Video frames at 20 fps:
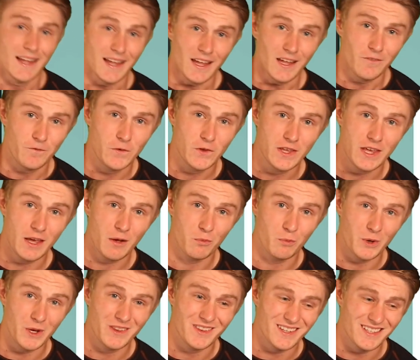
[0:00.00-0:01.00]
If you can't
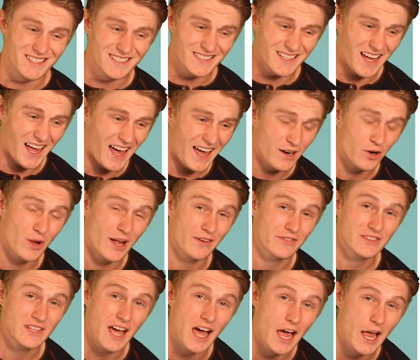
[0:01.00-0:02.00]
read this, I don't have
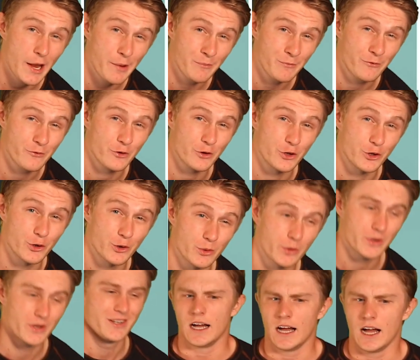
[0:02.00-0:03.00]
time for you.
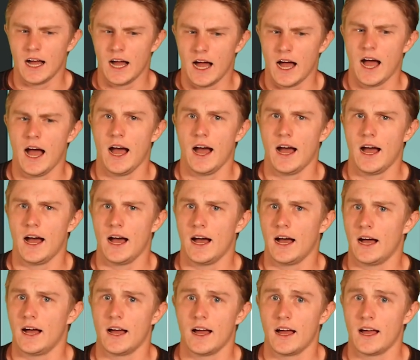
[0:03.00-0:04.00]

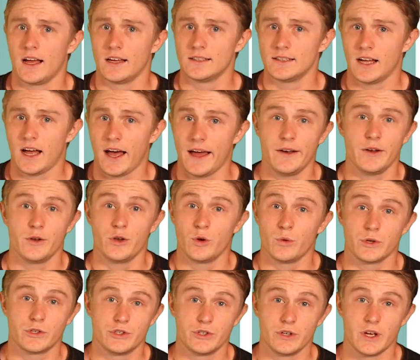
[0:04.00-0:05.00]
Ah, uh, I don't know
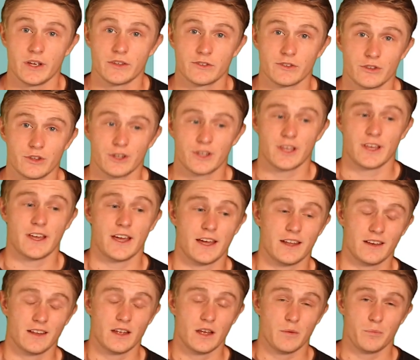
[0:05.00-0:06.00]
what you guys are looking at,
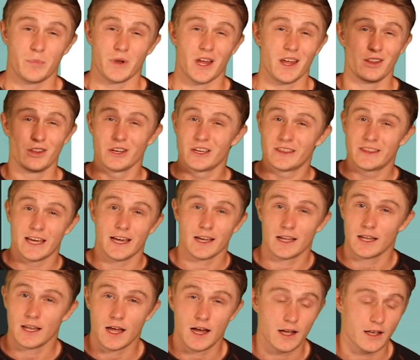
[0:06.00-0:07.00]
but I look at that
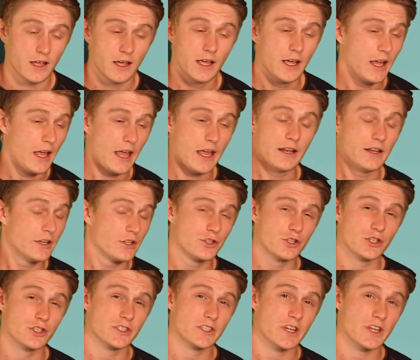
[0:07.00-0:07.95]
clock and it just